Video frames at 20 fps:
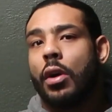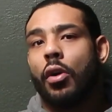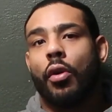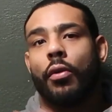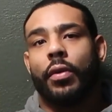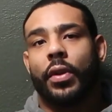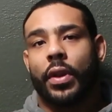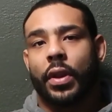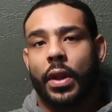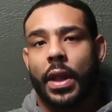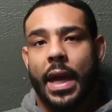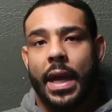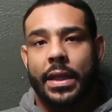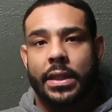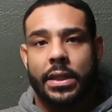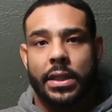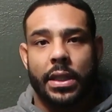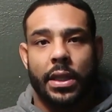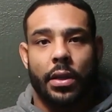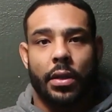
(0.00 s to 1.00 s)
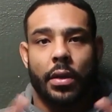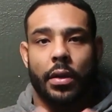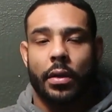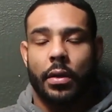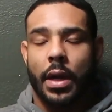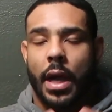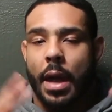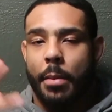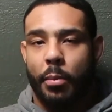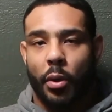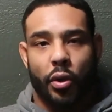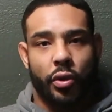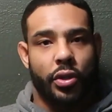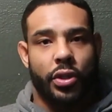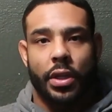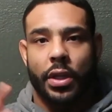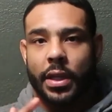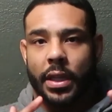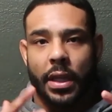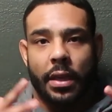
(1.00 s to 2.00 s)
Over the last year, I
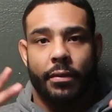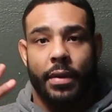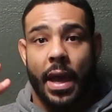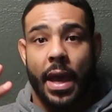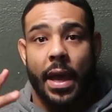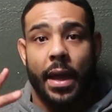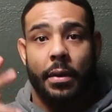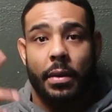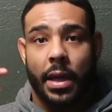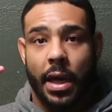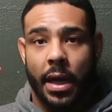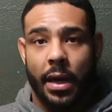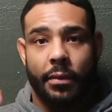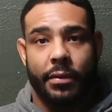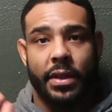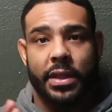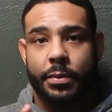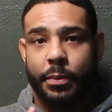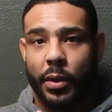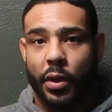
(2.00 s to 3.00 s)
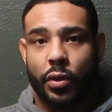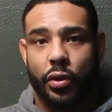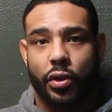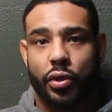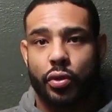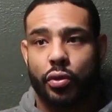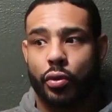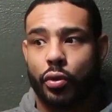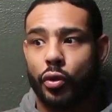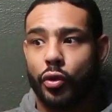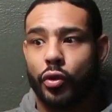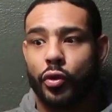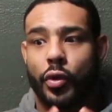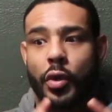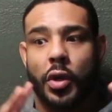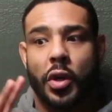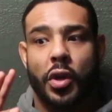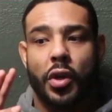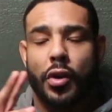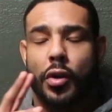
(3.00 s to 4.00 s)
personally have had kind of a spiritual